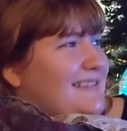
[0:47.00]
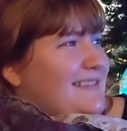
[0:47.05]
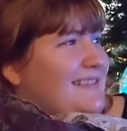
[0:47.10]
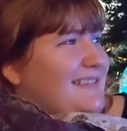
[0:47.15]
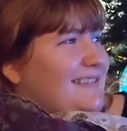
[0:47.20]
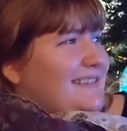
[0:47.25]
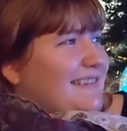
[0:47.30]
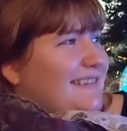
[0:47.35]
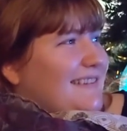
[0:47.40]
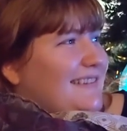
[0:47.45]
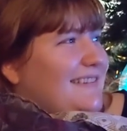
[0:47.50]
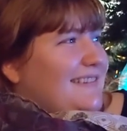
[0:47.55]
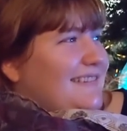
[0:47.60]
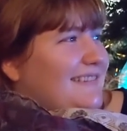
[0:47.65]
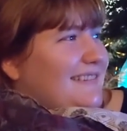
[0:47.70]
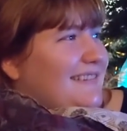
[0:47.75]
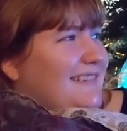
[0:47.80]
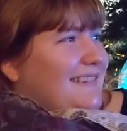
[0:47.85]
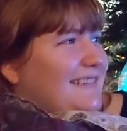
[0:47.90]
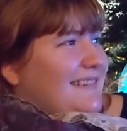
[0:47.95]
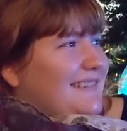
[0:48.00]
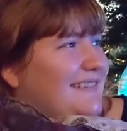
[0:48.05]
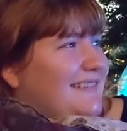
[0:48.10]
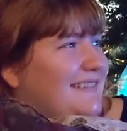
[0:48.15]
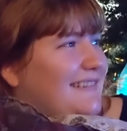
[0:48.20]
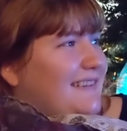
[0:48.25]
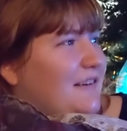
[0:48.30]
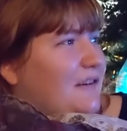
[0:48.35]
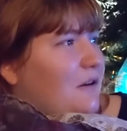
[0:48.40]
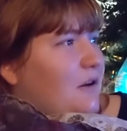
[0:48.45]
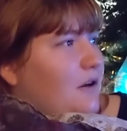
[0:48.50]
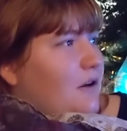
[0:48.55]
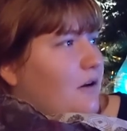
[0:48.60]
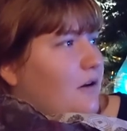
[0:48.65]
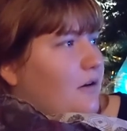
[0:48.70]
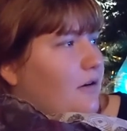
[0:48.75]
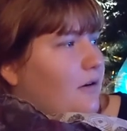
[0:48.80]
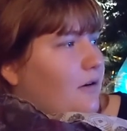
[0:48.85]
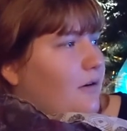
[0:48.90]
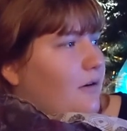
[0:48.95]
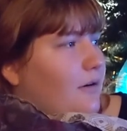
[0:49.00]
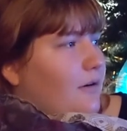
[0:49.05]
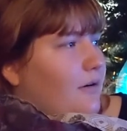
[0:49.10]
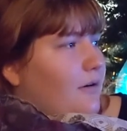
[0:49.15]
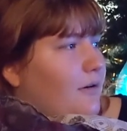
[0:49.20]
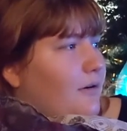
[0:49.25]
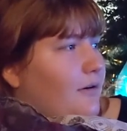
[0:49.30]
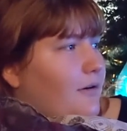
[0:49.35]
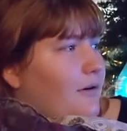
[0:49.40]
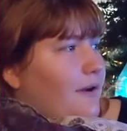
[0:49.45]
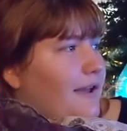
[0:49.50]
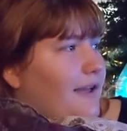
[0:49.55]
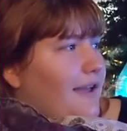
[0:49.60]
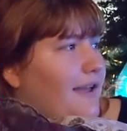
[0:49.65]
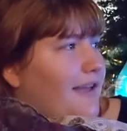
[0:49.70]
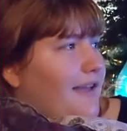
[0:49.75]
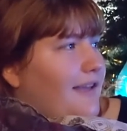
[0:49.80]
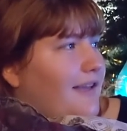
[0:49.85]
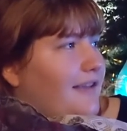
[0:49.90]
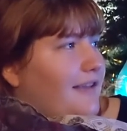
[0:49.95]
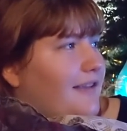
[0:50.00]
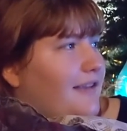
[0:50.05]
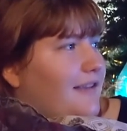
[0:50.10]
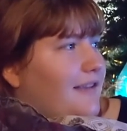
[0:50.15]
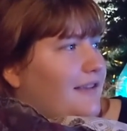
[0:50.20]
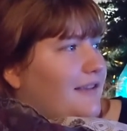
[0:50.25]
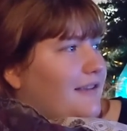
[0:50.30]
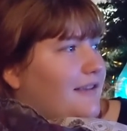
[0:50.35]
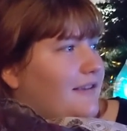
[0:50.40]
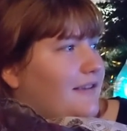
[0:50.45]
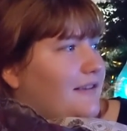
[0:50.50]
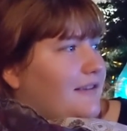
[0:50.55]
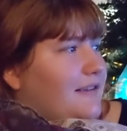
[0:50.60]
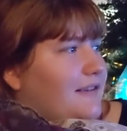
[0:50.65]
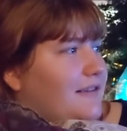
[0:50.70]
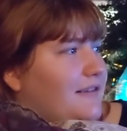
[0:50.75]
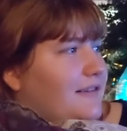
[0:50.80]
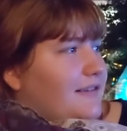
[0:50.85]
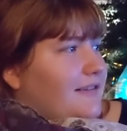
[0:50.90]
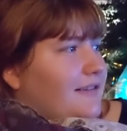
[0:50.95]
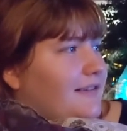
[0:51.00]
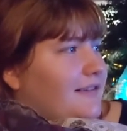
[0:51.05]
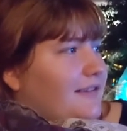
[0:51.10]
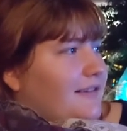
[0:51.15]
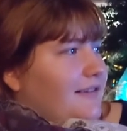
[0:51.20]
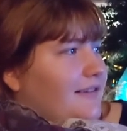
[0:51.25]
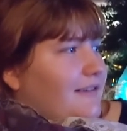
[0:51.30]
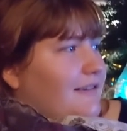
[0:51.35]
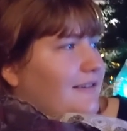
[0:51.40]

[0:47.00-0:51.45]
Nothing is said.